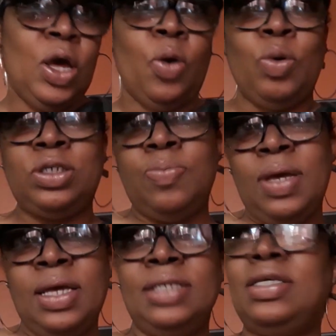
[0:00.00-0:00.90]
which
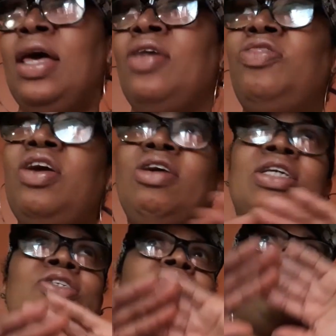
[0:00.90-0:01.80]
means there
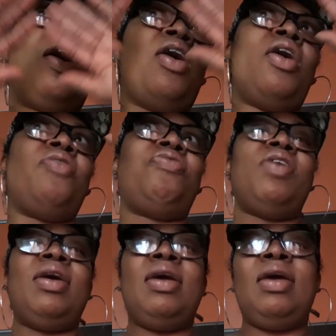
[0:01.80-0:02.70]
is
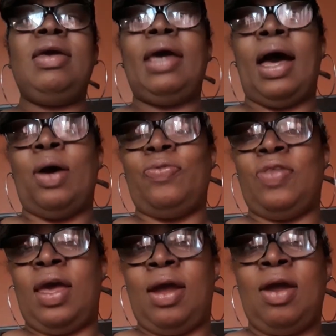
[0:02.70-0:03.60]
nothing out
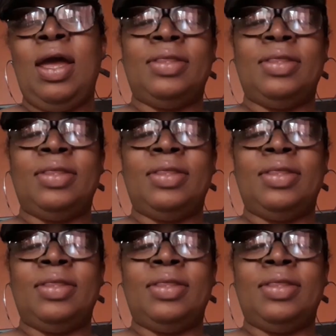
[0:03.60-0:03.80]
there